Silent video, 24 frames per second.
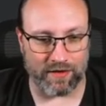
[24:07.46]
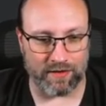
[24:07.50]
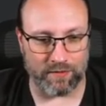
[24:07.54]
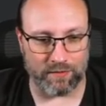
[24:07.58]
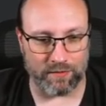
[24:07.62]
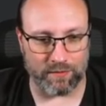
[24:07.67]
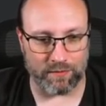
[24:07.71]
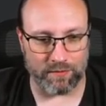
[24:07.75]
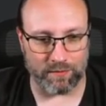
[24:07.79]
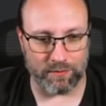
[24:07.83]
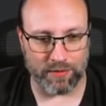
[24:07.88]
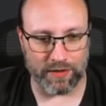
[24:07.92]

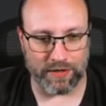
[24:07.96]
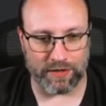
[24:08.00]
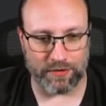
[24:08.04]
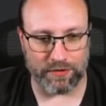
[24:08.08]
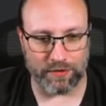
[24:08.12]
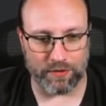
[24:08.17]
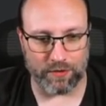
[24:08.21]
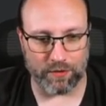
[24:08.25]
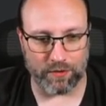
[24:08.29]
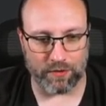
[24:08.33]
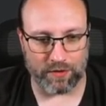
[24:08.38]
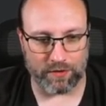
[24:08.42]
we're playing New
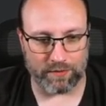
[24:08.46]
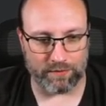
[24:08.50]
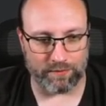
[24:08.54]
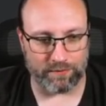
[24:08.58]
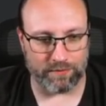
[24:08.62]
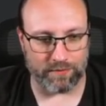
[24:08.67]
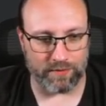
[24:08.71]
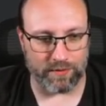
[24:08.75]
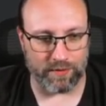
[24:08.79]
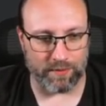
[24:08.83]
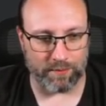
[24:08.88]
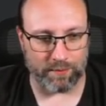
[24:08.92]
York
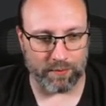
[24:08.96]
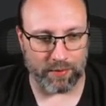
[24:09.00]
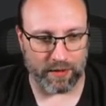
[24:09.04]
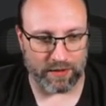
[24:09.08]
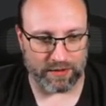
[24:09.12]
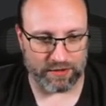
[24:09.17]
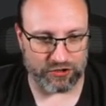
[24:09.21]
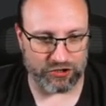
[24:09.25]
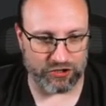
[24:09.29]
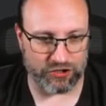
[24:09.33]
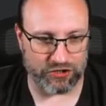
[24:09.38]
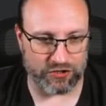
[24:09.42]
a
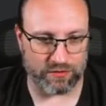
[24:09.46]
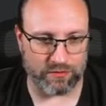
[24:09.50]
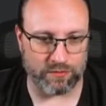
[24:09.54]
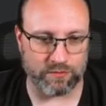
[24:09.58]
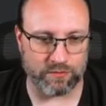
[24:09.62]
bunch.